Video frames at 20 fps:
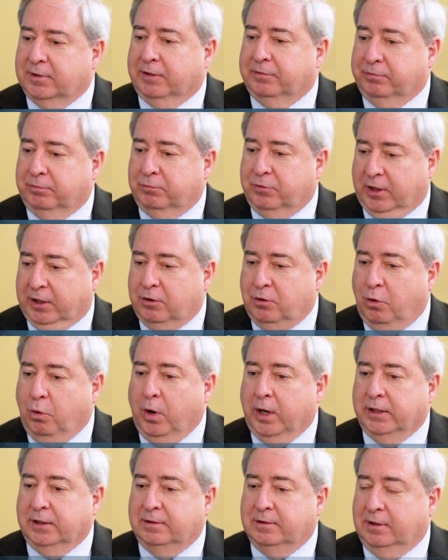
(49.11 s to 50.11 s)
I think,
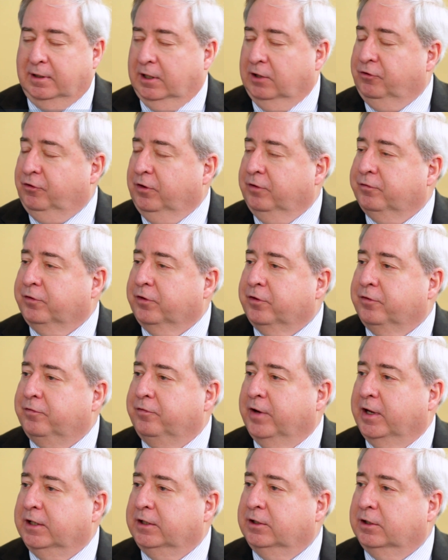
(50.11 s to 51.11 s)
quite easy for the
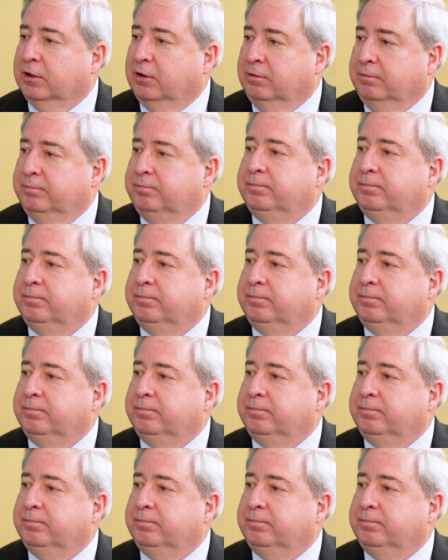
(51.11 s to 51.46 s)
Fed to